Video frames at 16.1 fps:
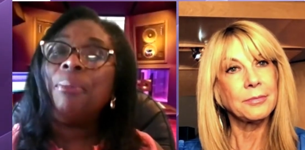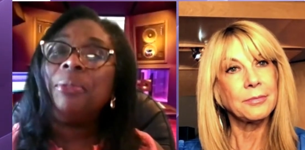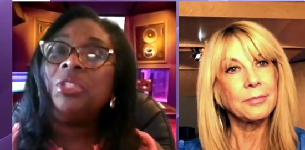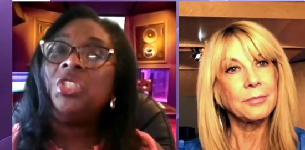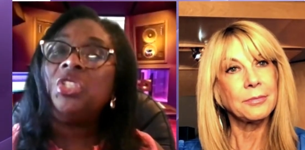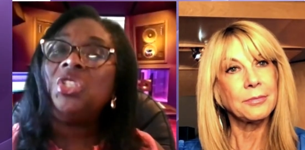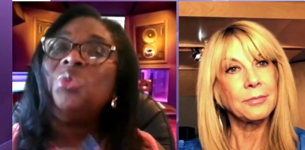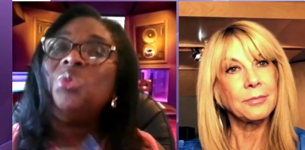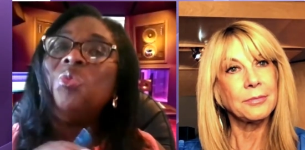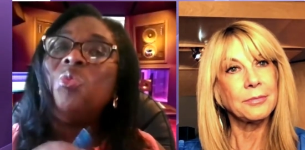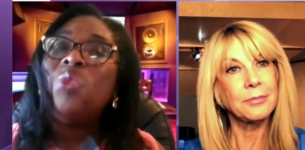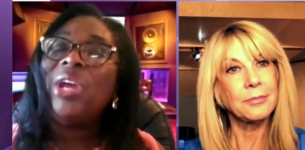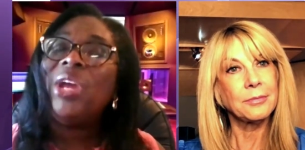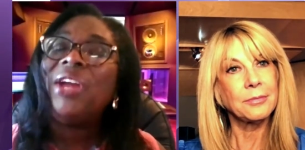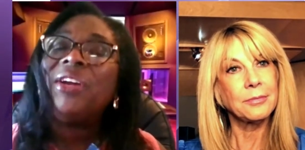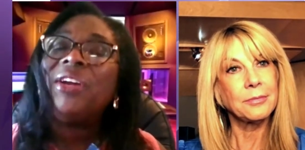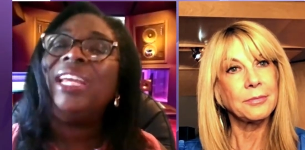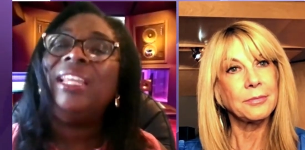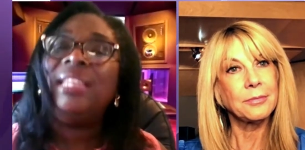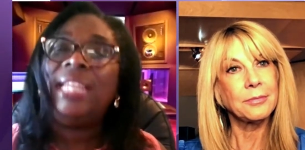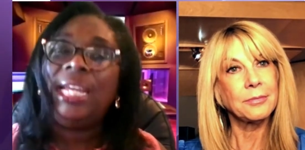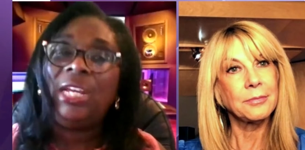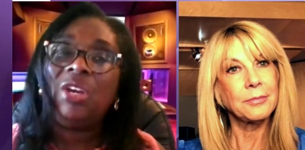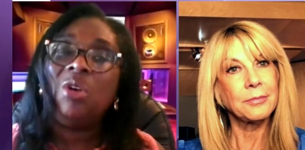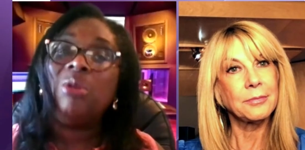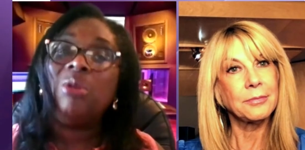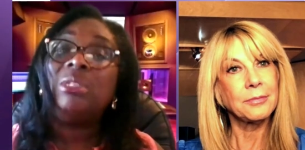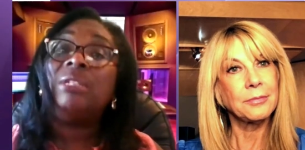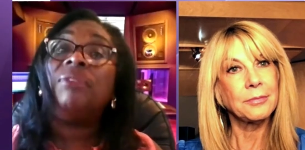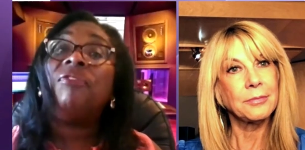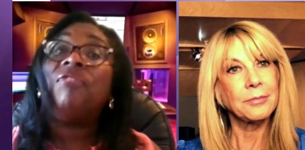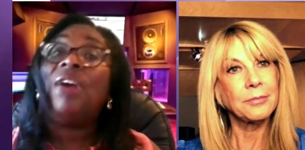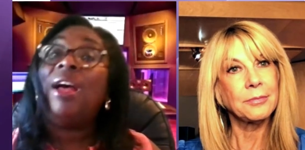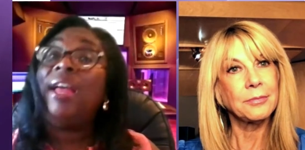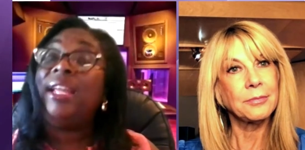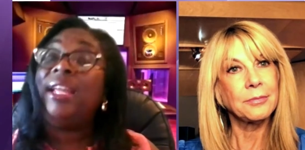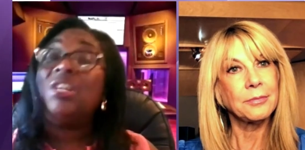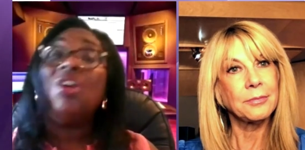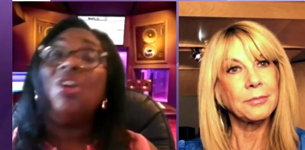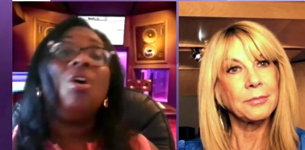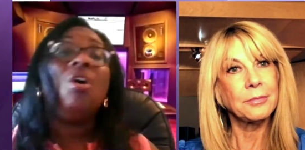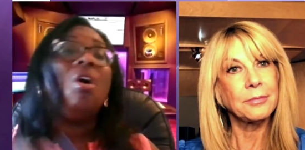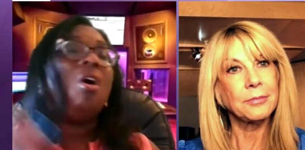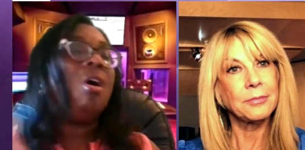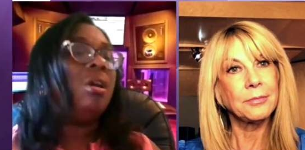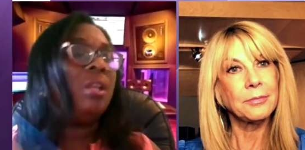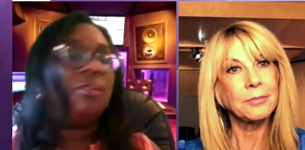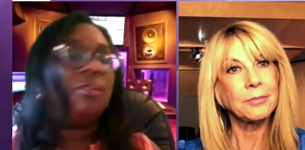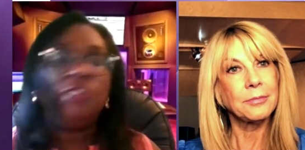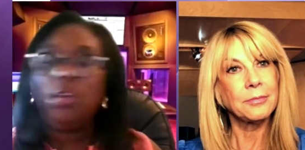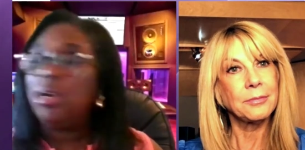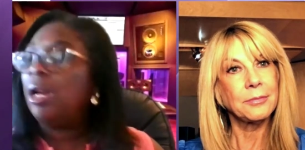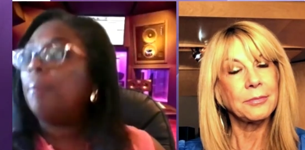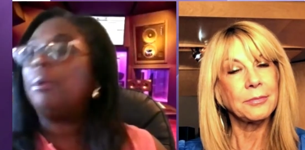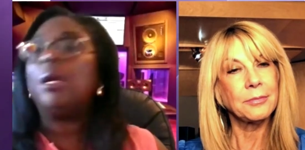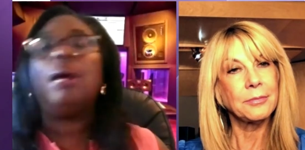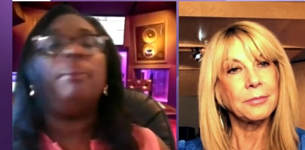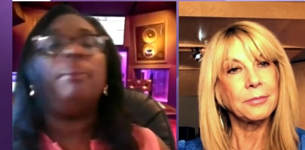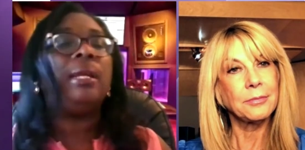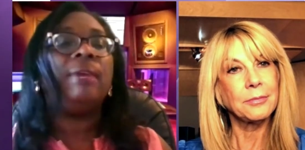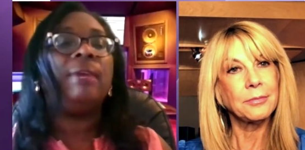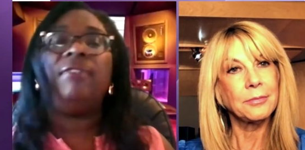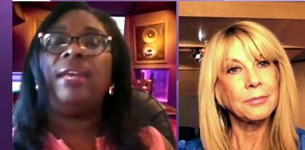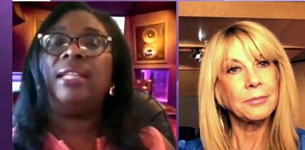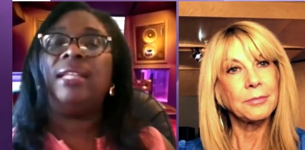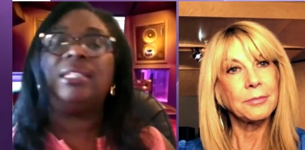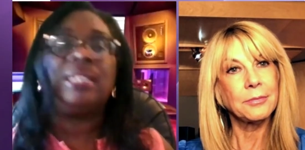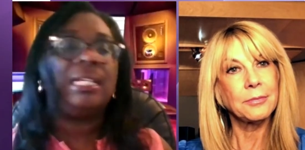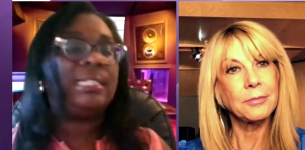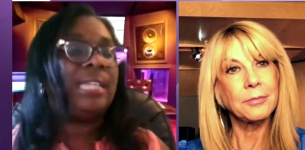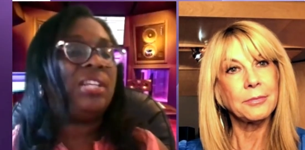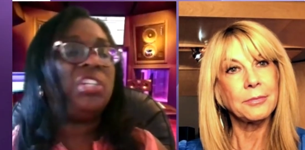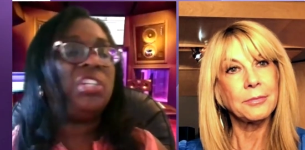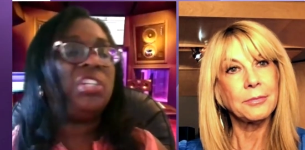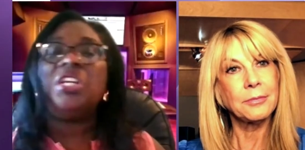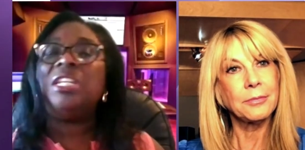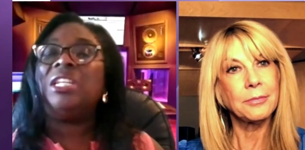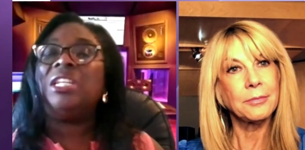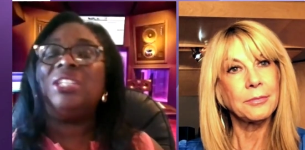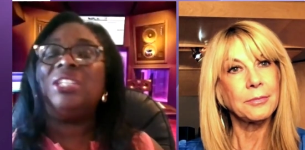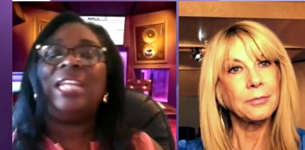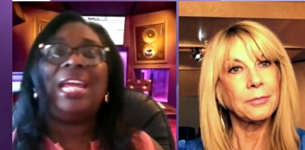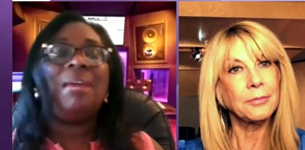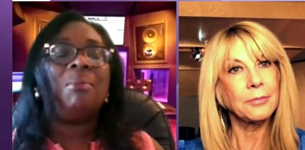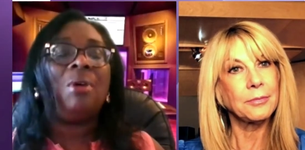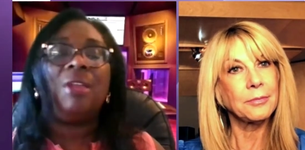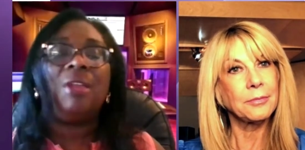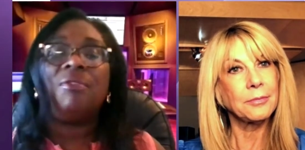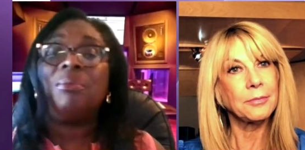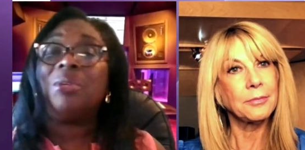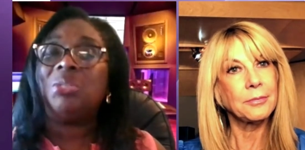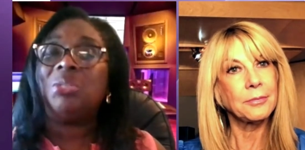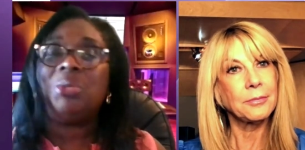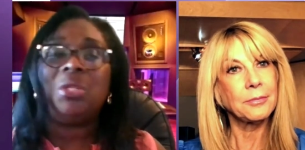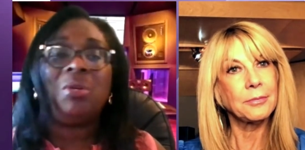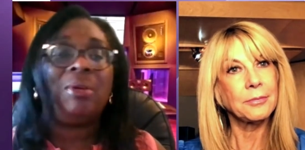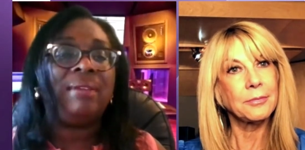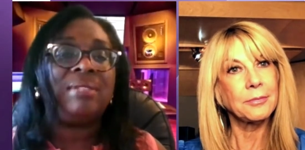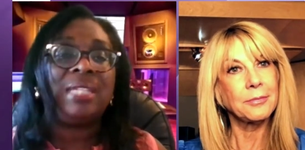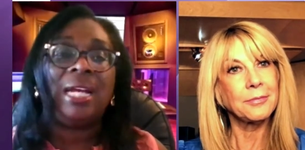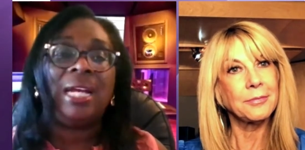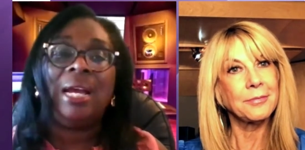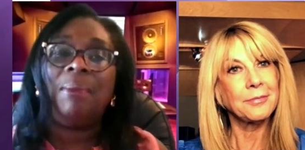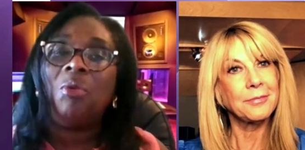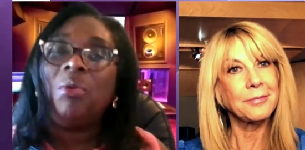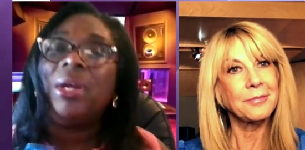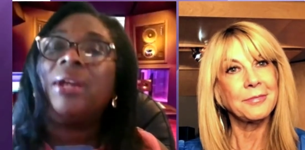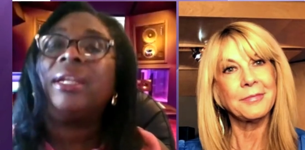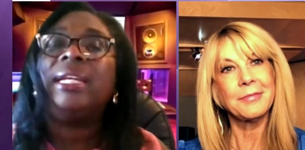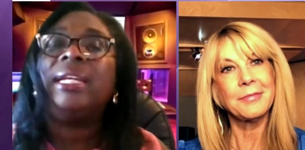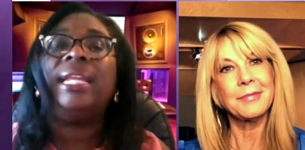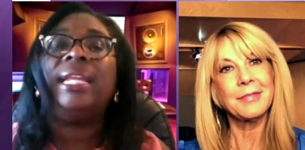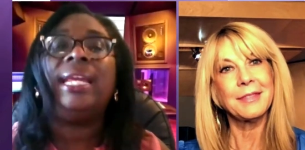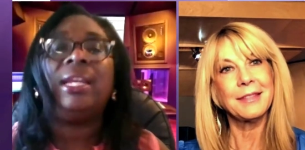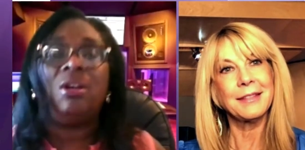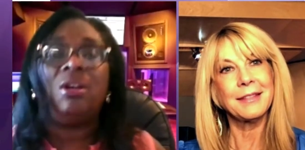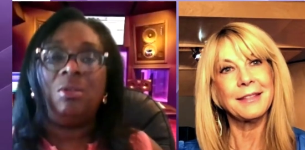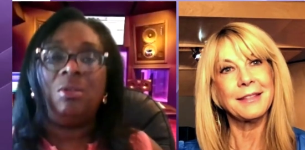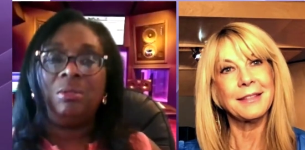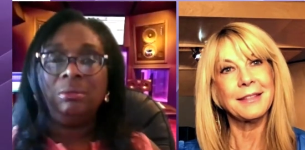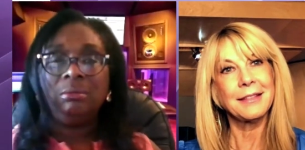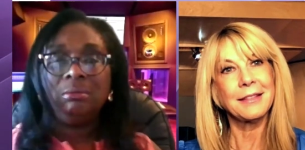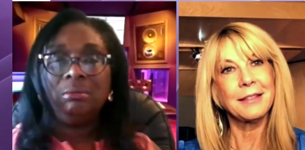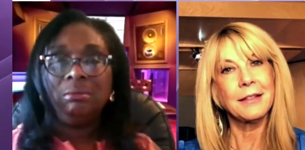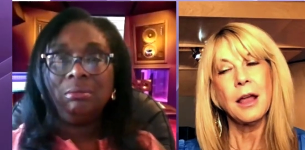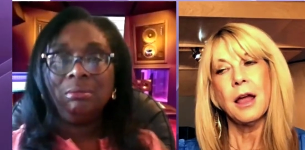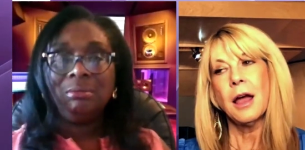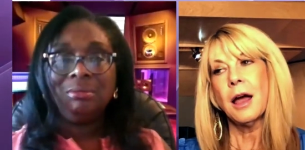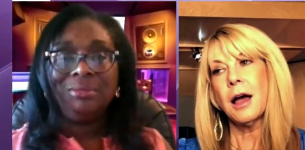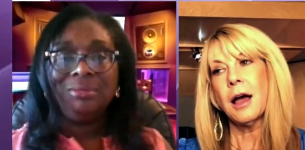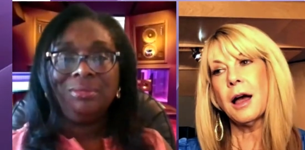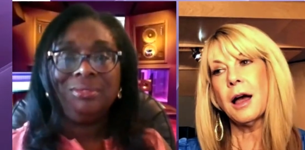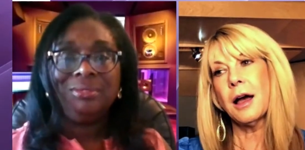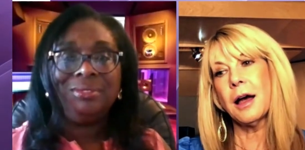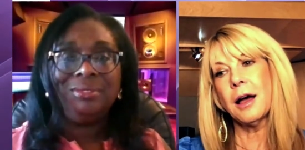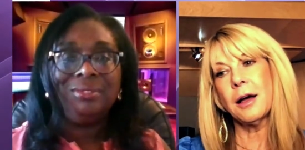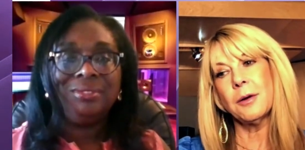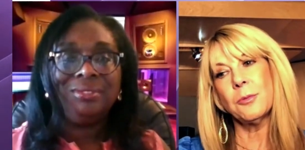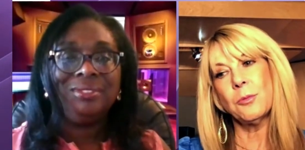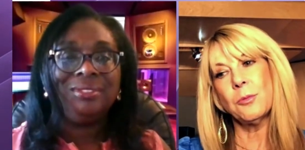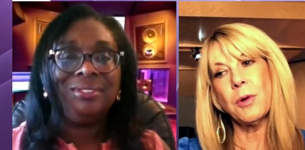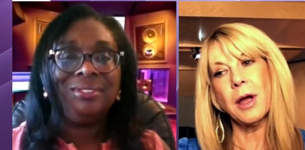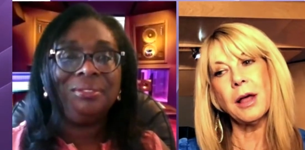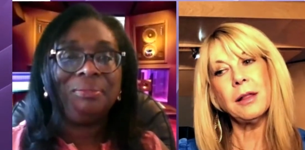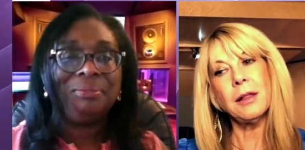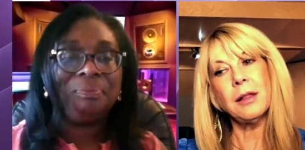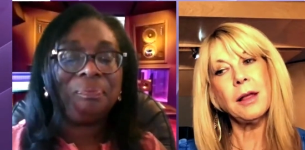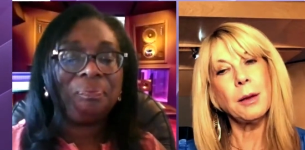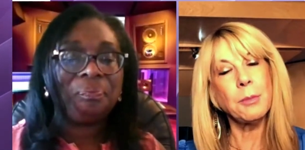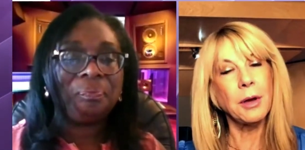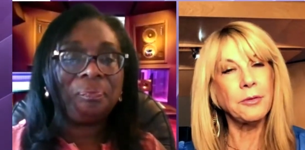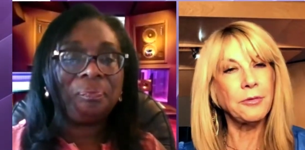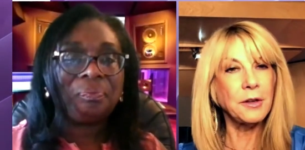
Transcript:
Speaker 1: number two, where can they go to find all of your upcoming events? Because I know you didn't name all of them because we don't have time, but where can they go?
Speaker 2: Uh, well, I'm on